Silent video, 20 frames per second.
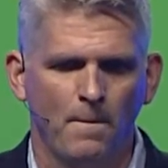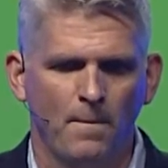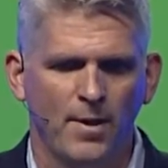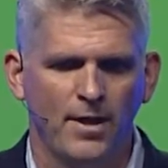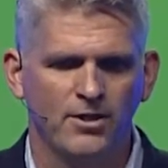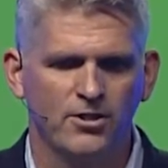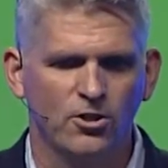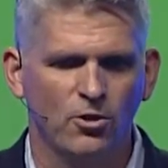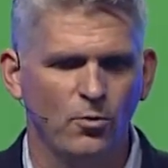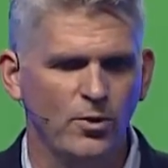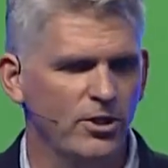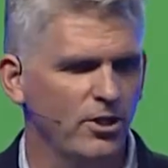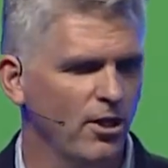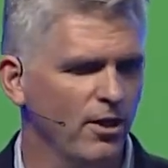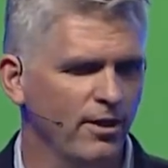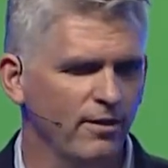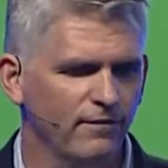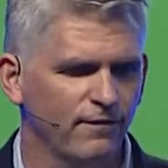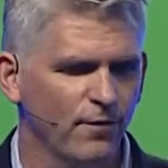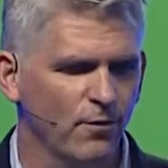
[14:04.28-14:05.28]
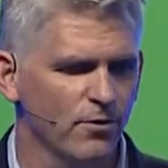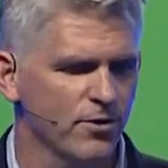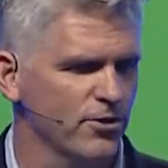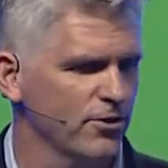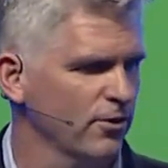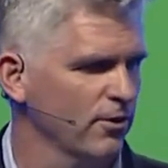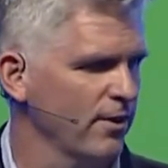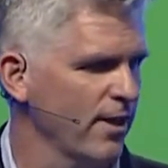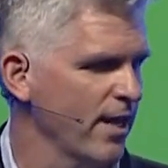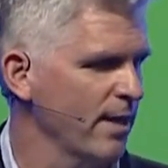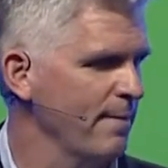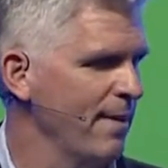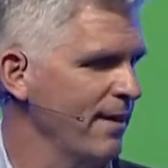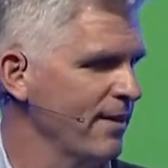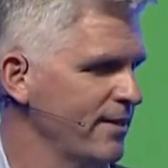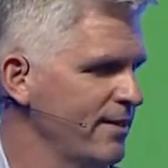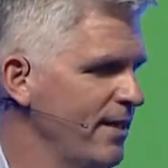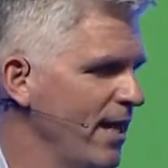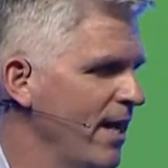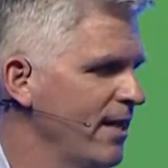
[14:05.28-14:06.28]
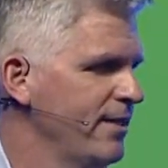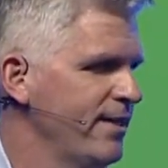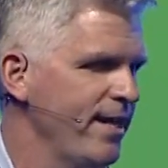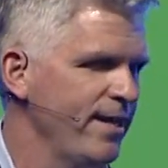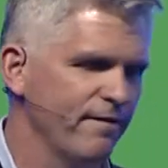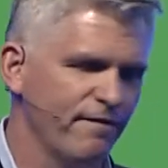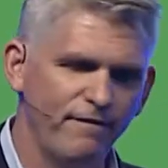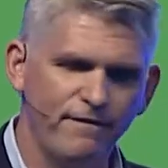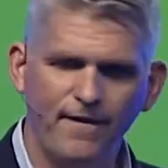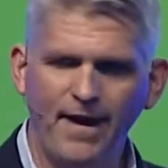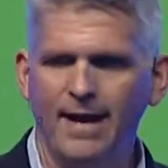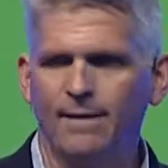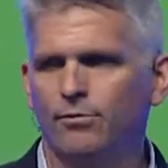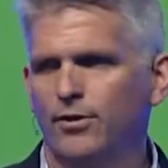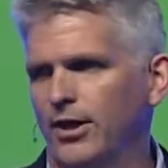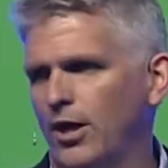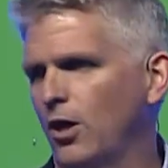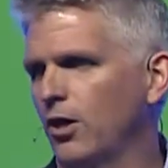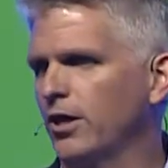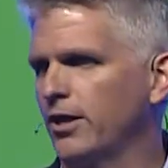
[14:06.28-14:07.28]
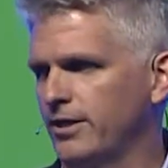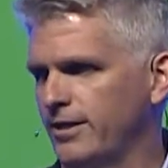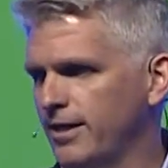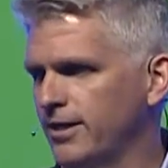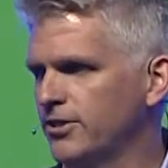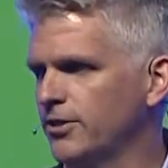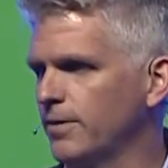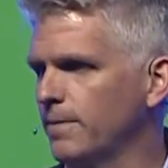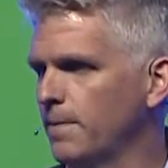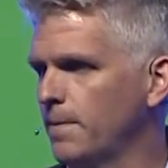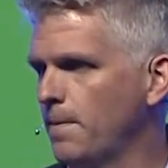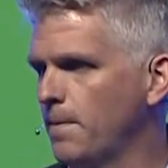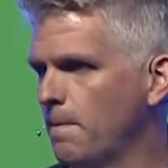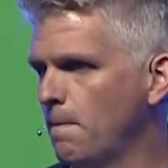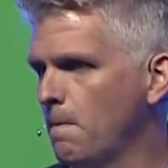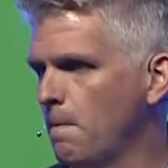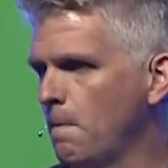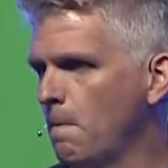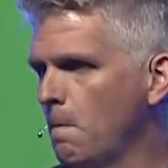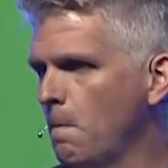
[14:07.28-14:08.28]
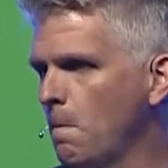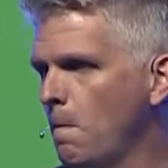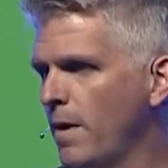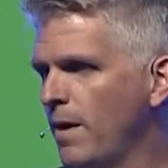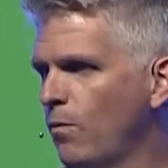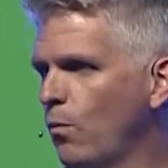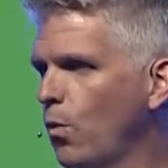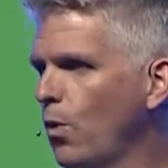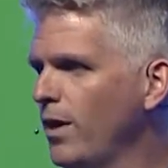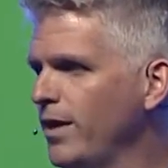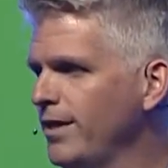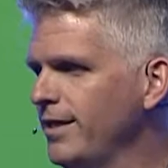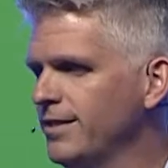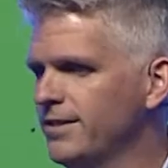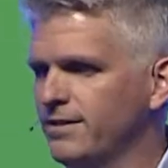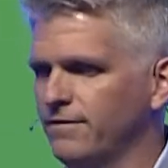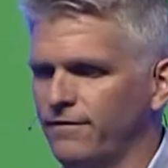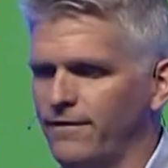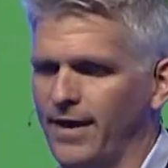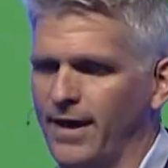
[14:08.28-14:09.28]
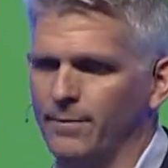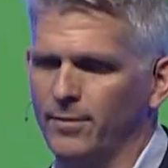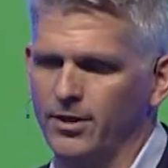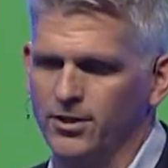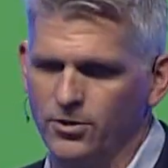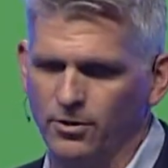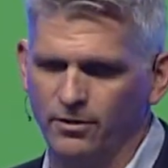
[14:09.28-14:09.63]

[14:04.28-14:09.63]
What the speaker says: And so we talk at Forrester a lot about a data fabric architecture. And what is a fabric?